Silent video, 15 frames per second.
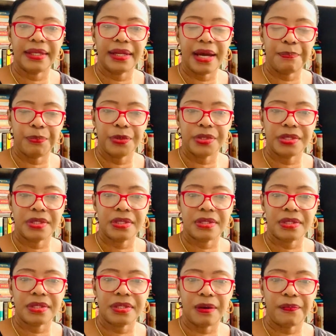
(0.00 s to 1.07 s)
I put
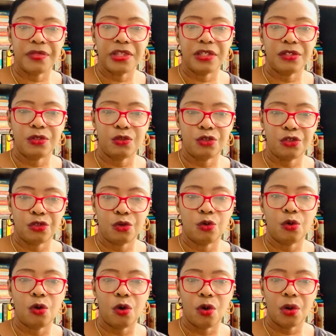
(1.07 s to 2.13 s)
something to
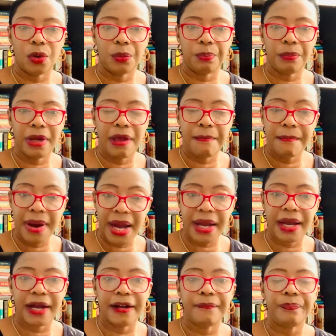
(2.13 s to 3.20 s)
show, or a
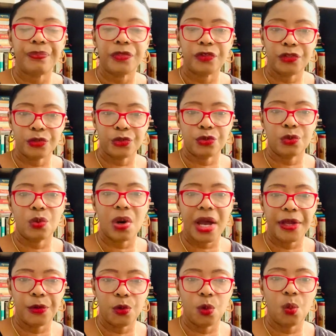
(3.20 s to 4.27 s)
marker, just so I
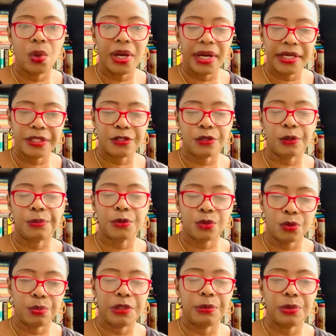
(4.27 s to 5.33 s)
know where I stop
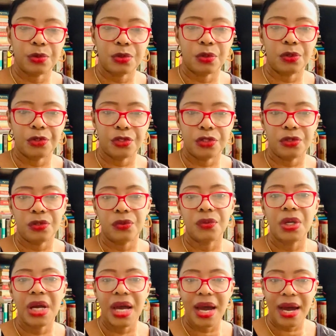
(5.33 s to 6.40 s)
to be able to continue
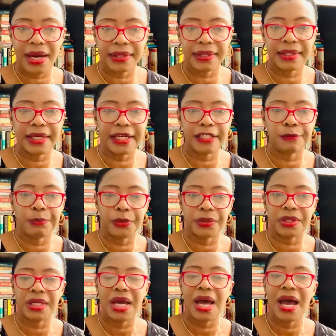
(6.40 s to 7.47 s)
at night. But
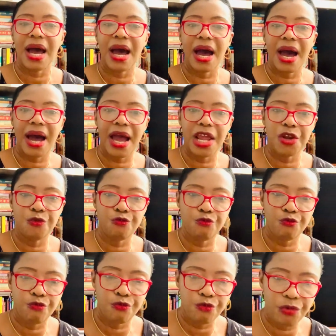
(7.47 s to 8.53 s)
I
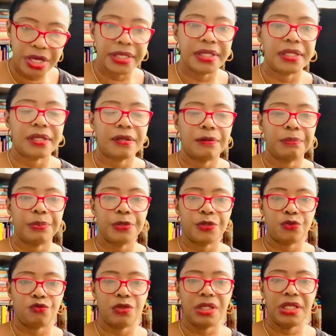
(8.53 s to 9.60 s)
read
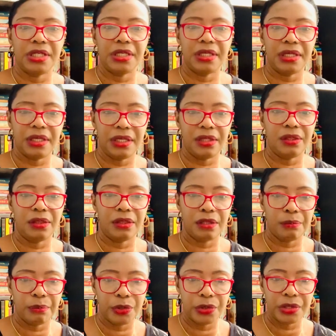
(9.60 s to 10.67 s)
compulsorily in the
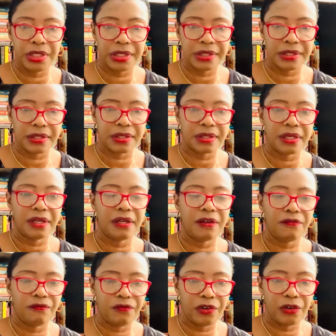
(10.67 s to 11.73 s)
mornings.
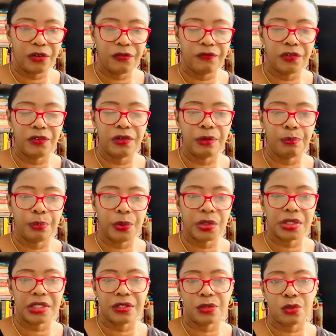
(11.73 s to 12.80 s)
Very, very important.